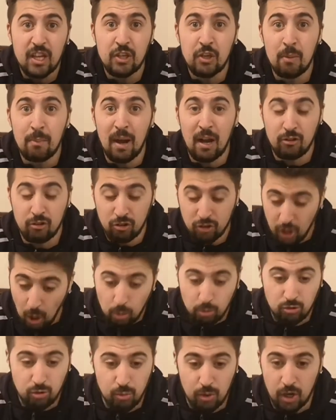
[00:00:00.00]
you might just
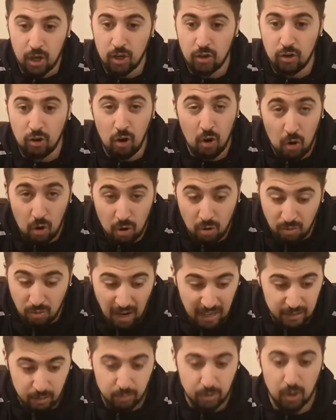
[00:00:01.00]
go to work or,
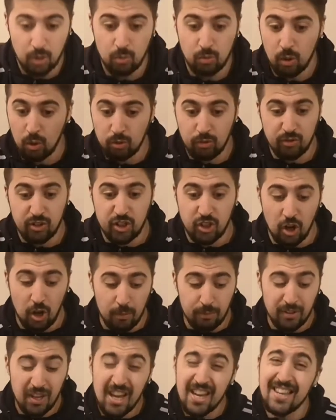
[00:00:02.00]
I don't know, go to the
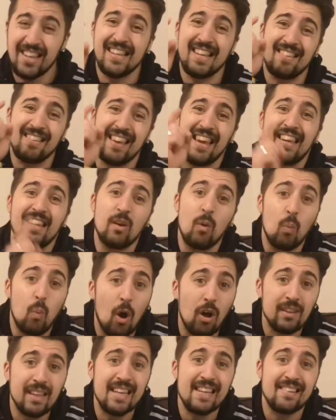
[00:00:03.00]
shops, you're going to take your
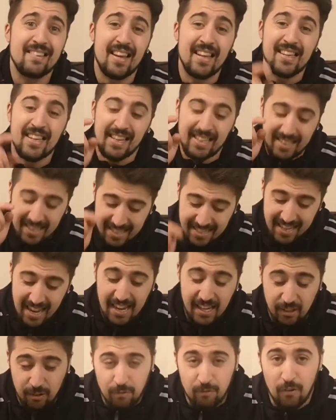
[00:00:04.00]
wallet and you're going to
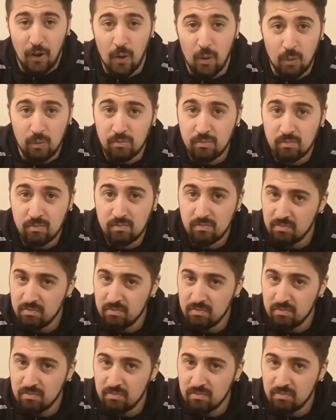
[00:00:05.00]
take your phone.